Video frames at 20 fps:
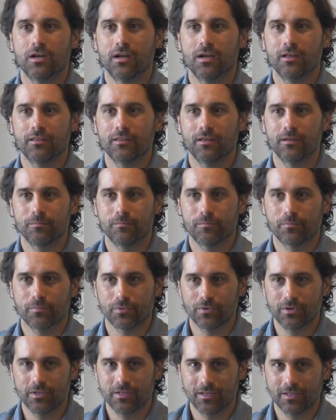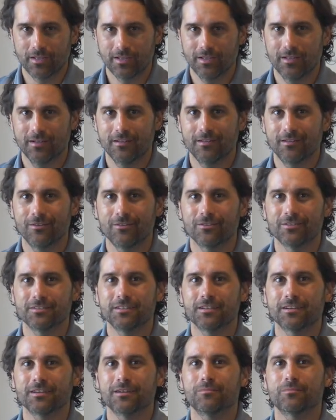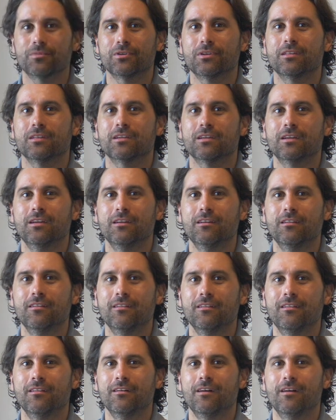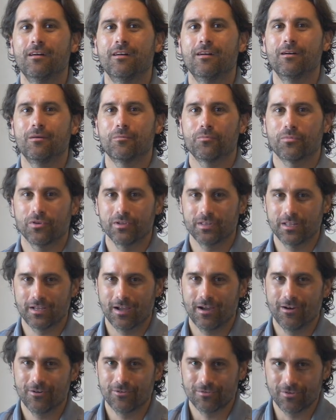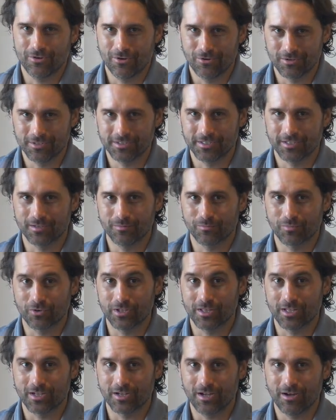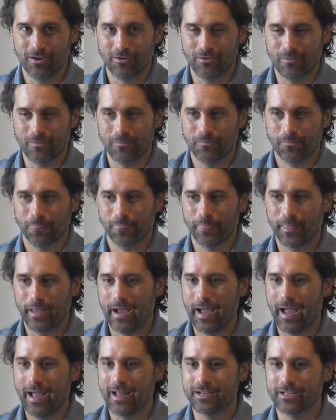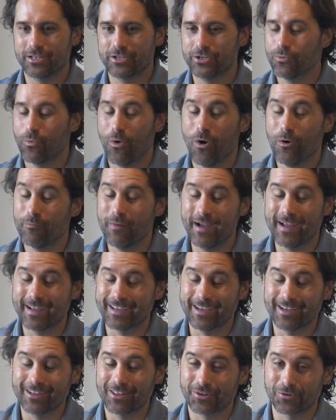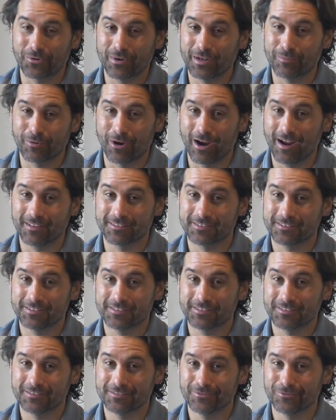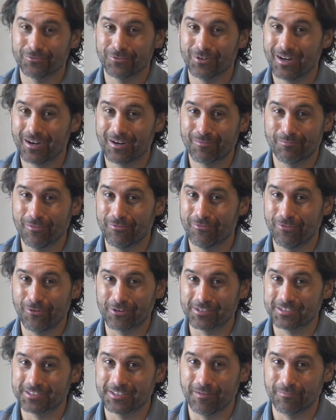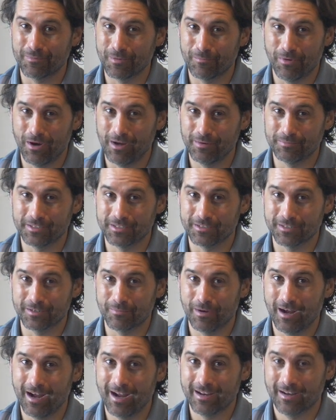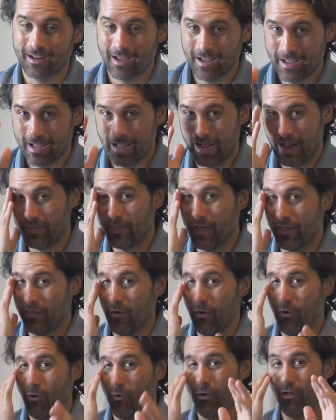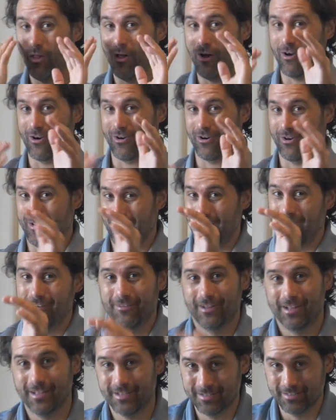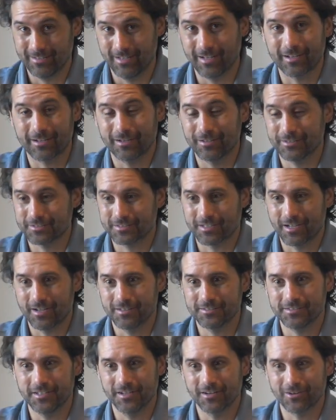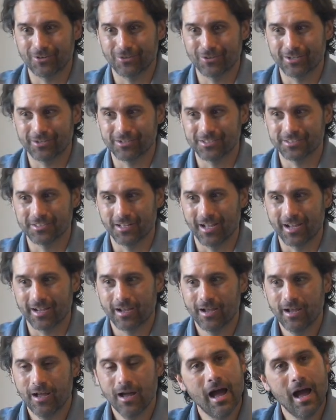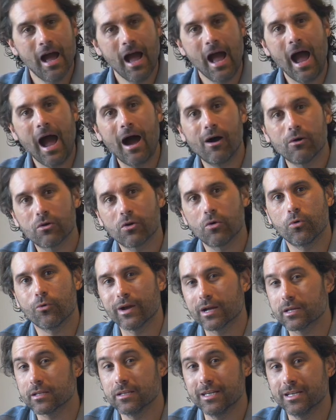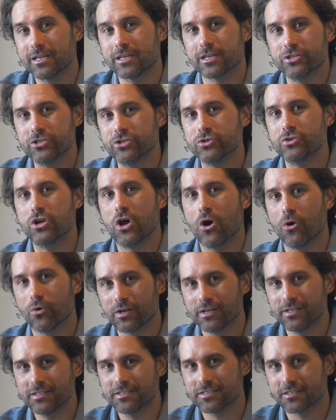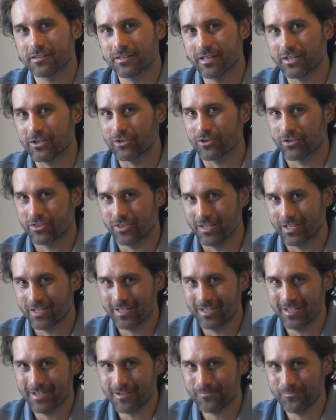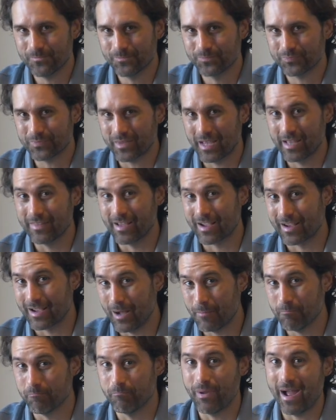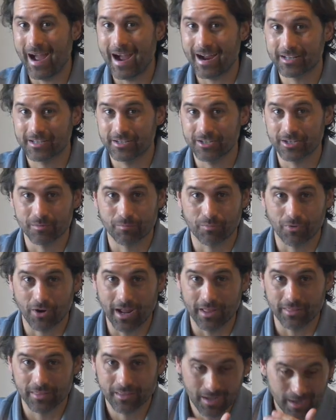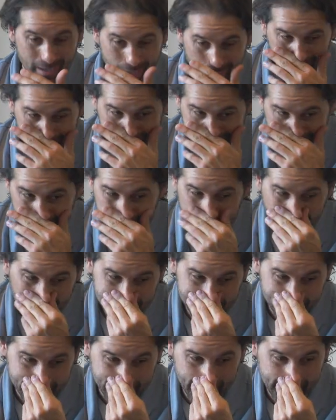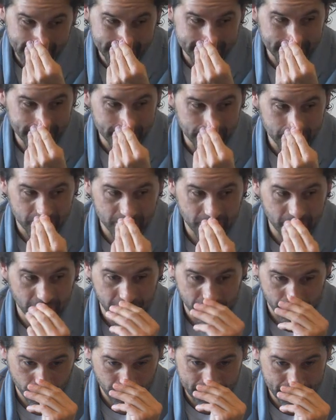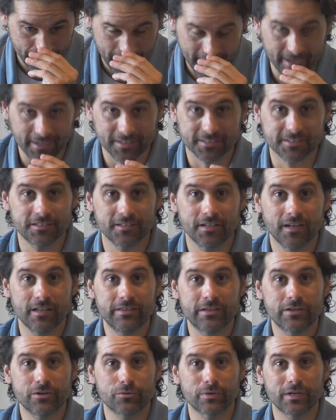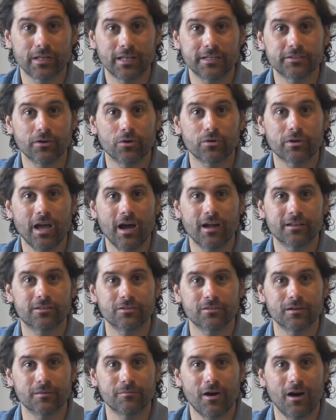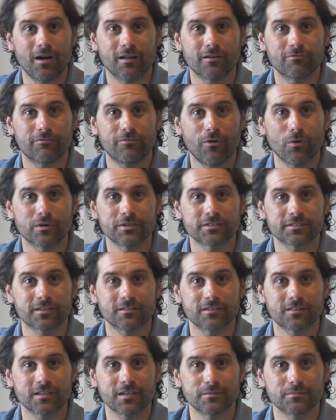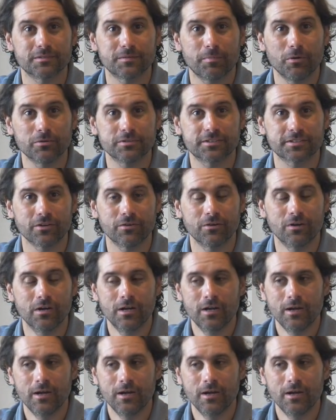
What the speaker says: And then breathing in, noticing I'm breathing in, breathing out, noticing I'm breathing out. And you won't make it 3 breaths before something pops in your mind. And then the whole art of it, like I was kind of saying earlier, is like, how quickly can you notice that you're thinking and then come back to your breath? And sometimes it takes you 3 minutes, and then you realize, oh yeah, dude, I'm not focused on the thing I'm supposed to.